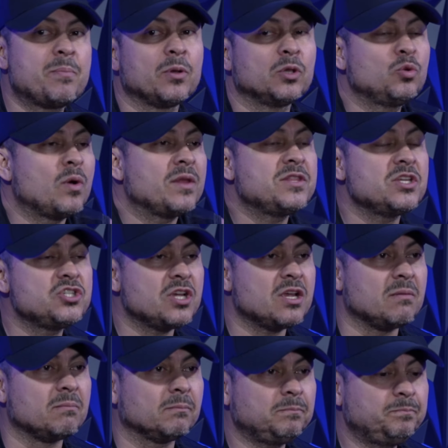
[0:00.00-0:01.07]
people do at the
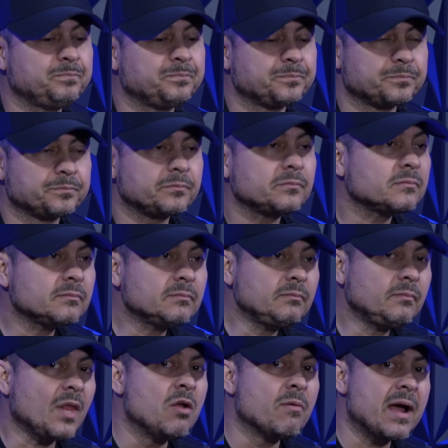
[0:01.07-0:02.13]
gym.
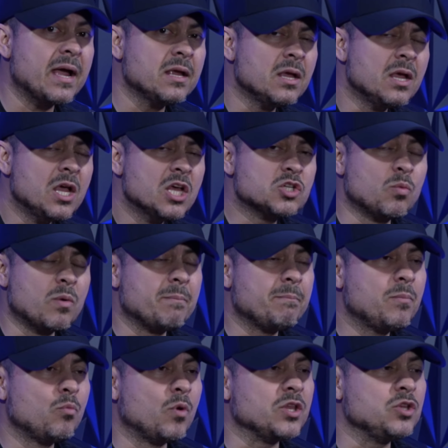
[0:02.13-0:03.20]
Right? So
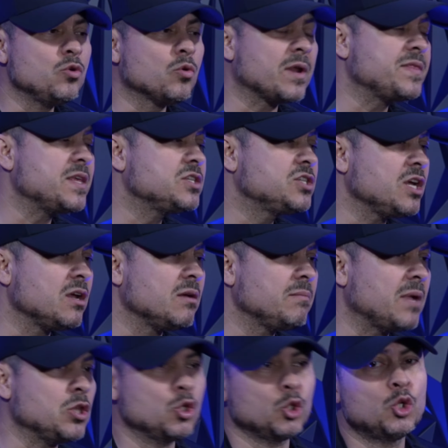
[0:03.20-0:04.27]
when you're at the gym
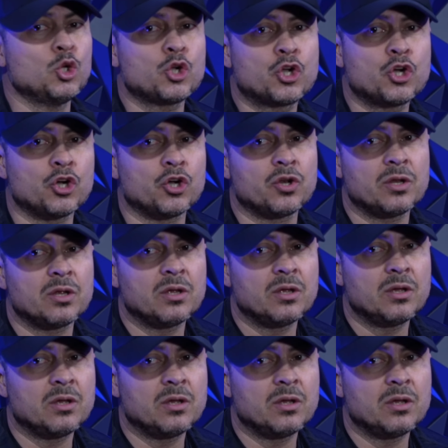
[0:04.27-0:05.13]
and you look good,